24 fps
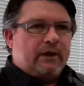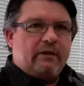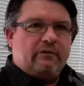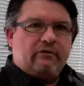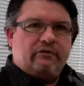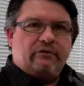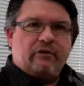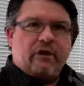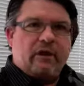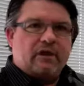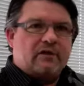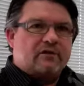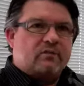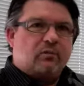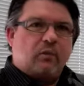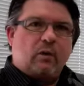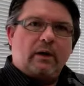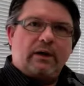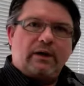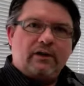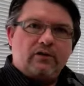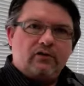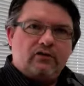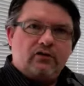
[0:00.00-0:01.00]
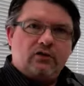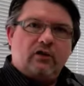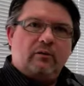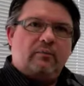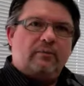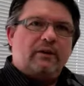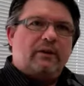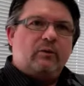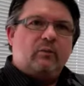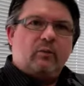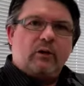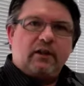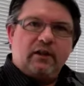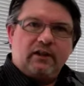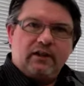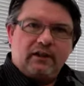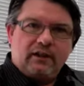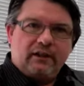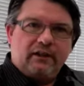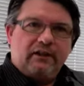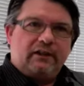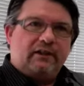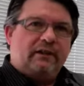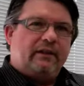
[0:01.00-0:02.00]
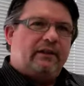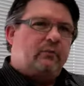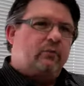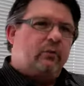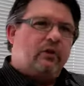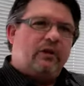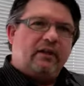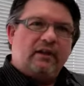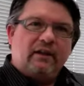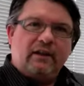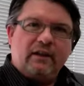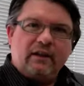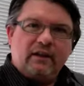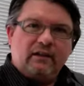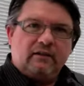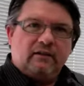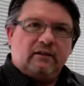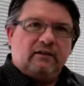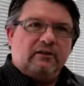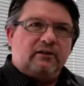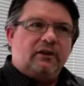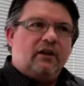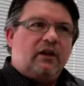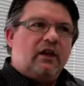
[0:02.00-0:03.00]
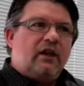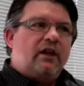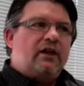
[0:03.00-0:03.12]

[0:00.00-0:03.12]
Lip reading: France, one in Germany, one in Italy, one in England,